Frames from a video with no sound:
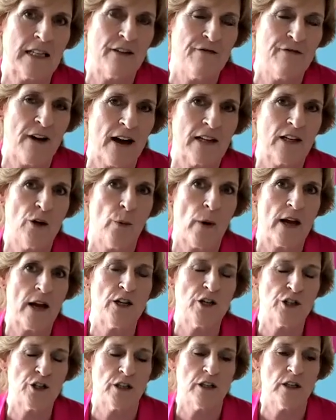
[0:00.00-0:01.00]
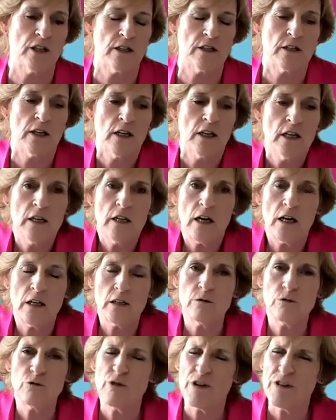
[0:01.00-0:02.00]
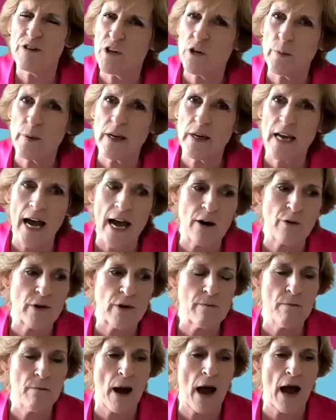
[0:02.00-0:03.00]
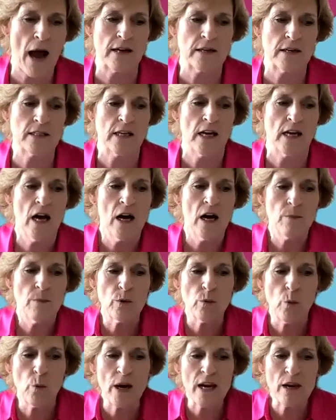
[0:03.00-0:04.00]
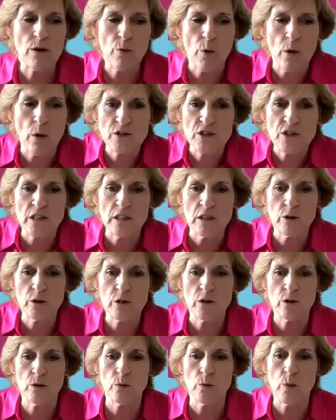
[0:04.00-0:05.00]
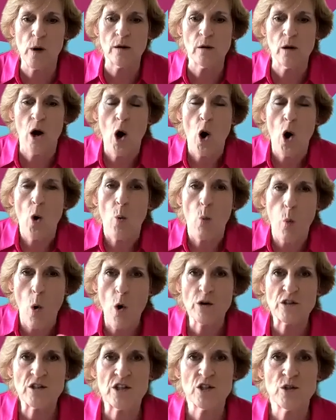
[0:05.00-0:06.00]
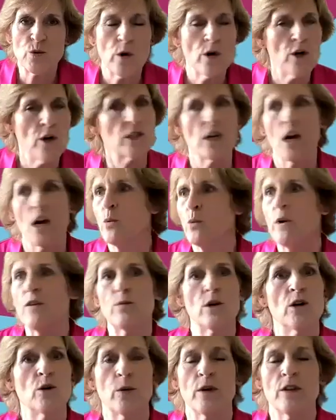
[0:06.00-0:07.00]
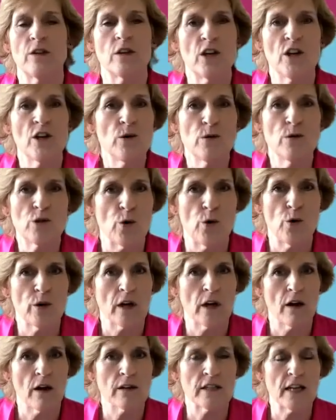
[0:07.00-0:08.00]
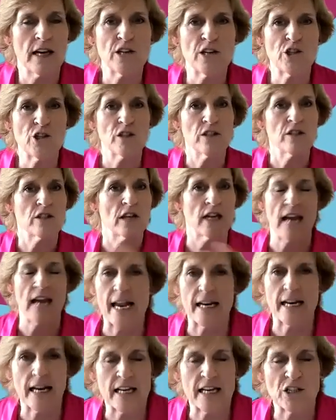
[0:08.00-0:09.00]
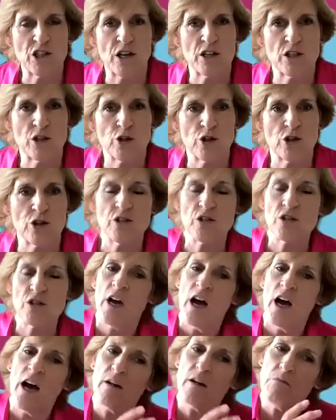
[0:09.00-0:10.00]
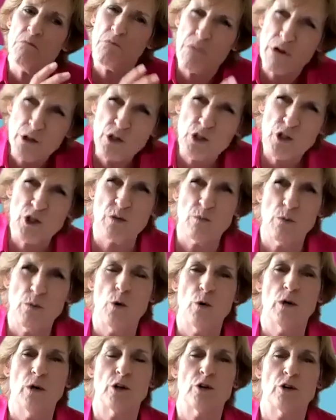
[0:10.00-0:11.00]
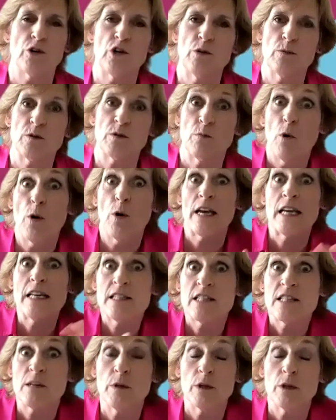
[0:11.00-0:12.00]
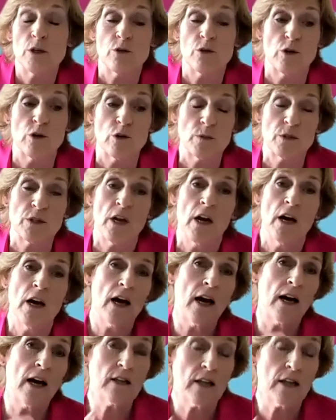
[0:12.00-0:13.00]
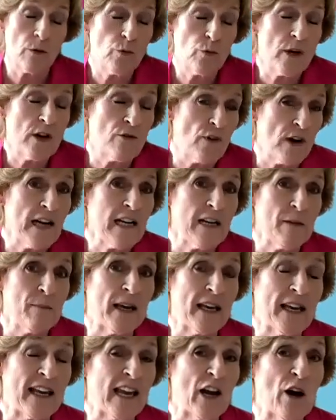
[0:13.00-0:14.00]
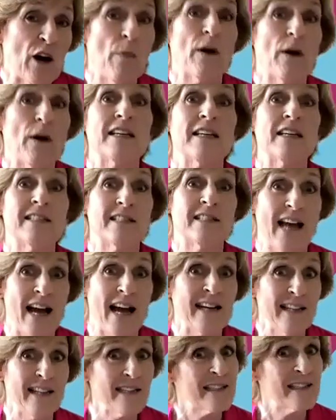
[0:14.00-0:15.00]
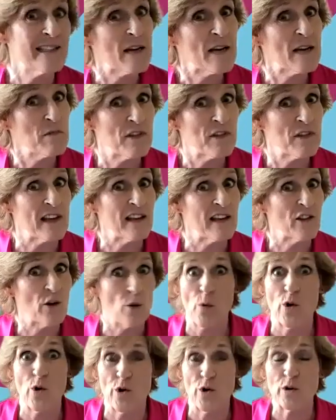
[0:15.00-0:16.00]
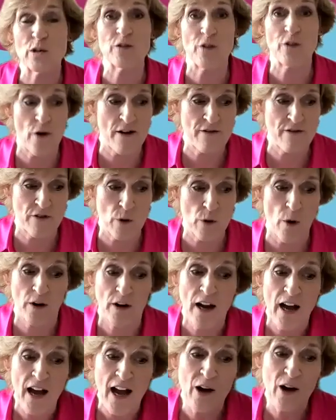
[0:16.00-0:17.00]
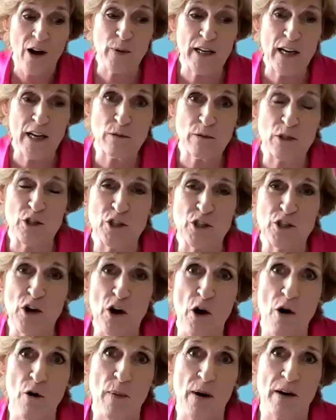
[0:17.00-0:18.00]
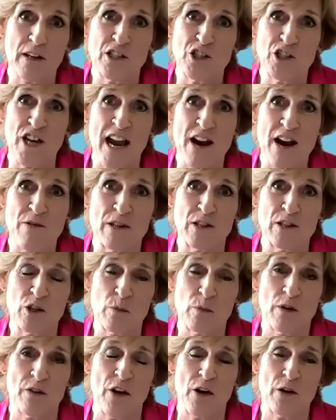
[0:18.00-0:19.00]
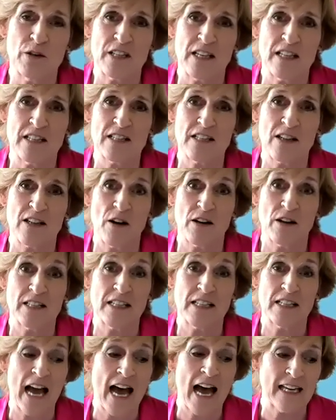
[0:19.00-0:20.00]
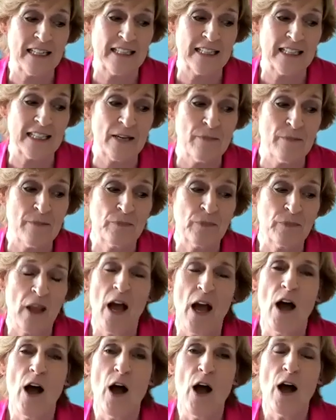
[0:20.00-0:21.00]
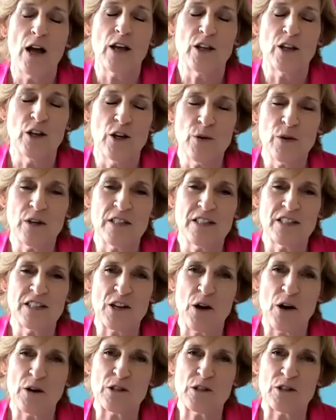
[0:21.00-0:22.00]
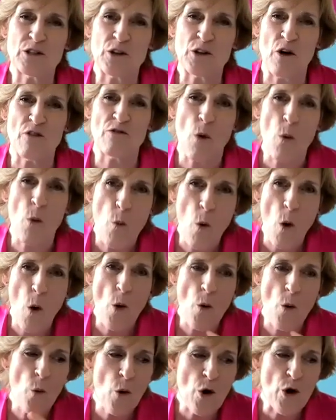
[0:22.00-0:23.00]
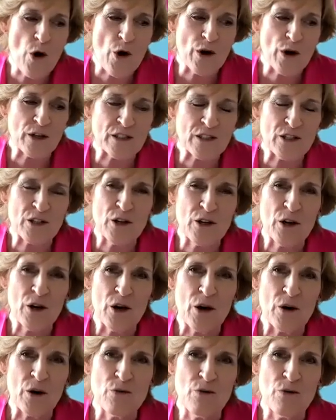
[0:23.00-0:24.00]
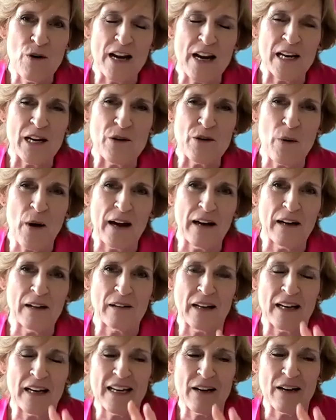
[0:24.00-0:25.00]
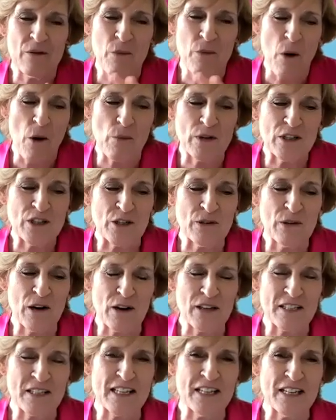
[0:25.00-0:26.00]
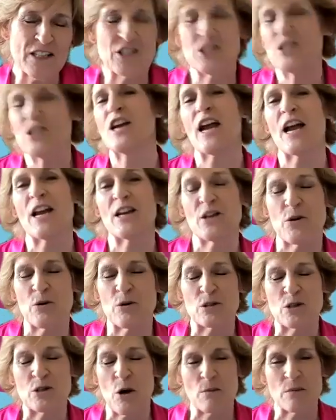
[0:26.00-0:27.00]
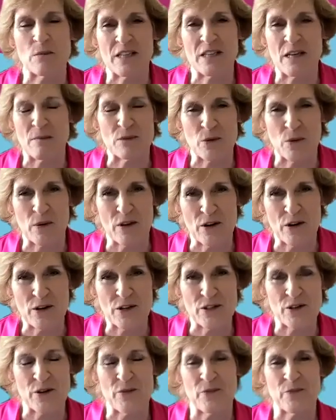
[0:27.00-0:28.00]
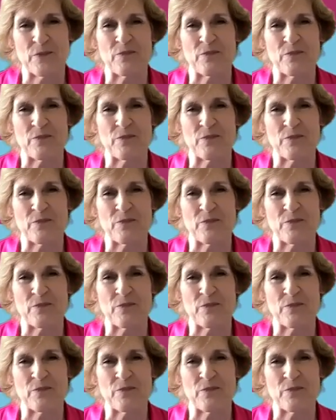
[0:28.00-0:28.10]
and evaluation and reviewing our impact. But we want to look at, well, what has worked? We've worked with huge organisations and NHS trusts and much smaller groups, more intimate groups, and we're really picking up on exactly the same thing that works for everyone. And we're going to start by sharing some of those insights. And Ali, you can start us off. What worked really well, and what would you like to share your top tips with us?